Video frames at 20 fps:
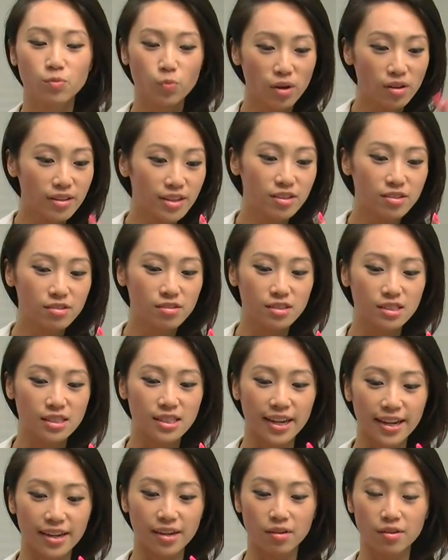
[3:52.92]
what they do is
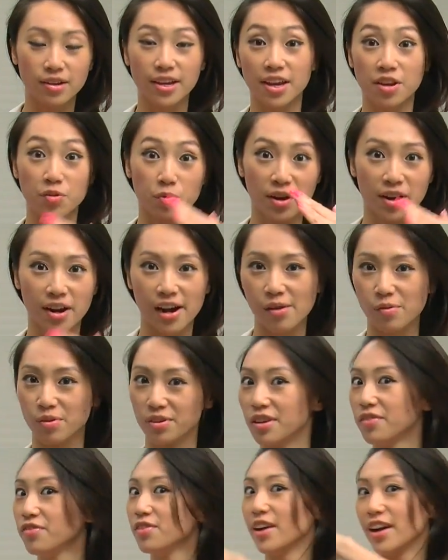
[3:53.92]
like, okay, you want height, we'll
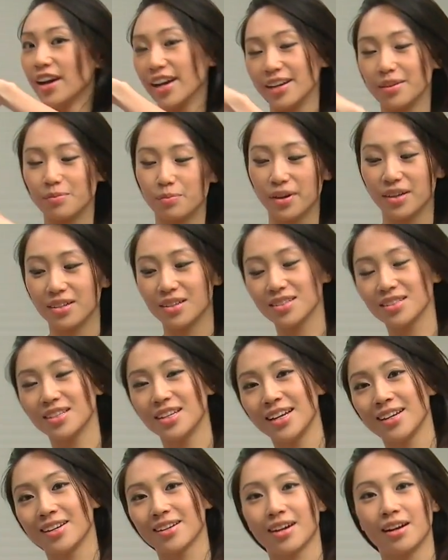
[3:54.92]
give you height, but it doesn't
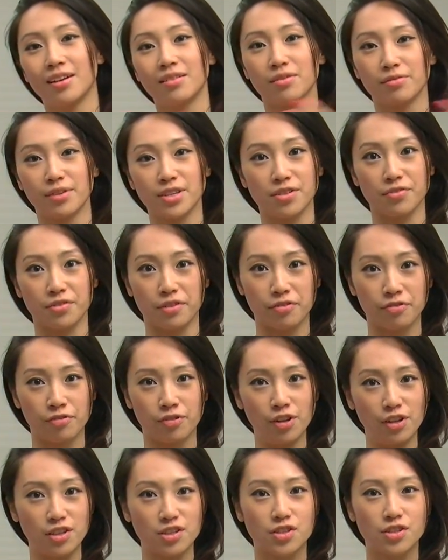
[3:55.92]
take into account the rest of your
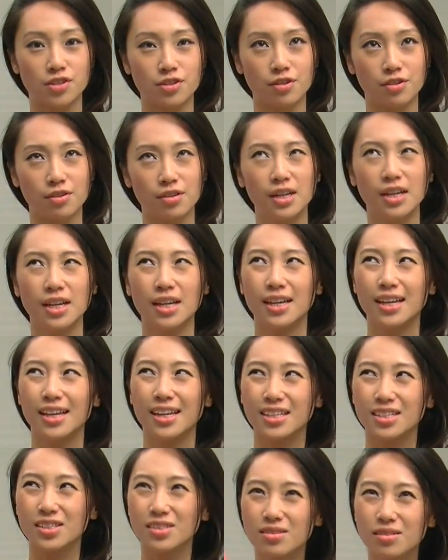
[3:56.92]
foot. So
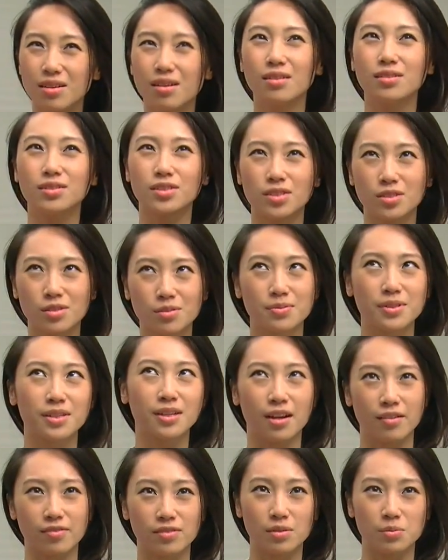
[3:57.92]
it's not super
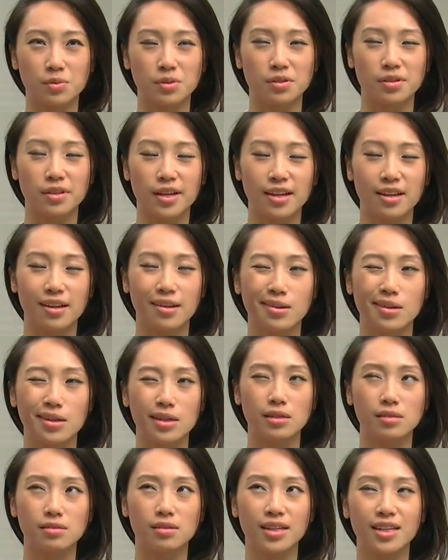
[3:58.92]
comfortable. And
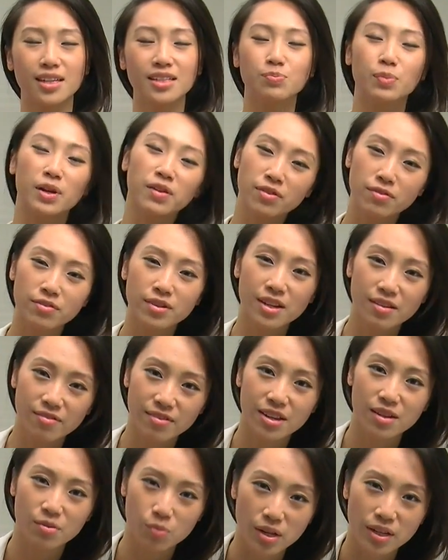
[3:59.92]
I guess, but if you
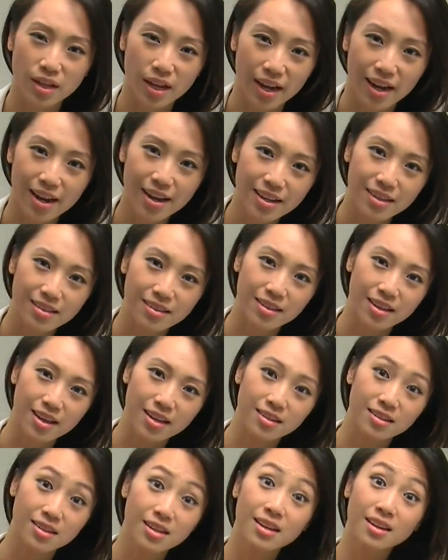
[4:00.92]
really want the height,
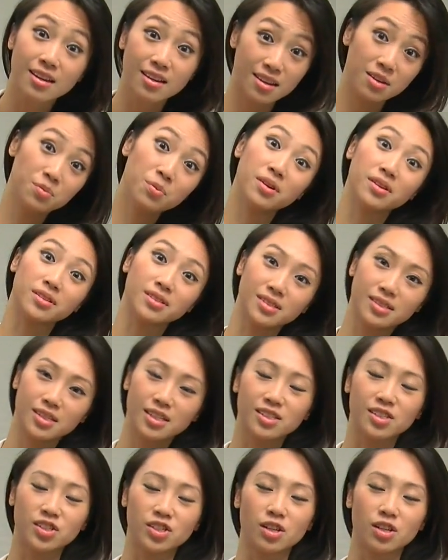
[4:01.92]
then it works, it does the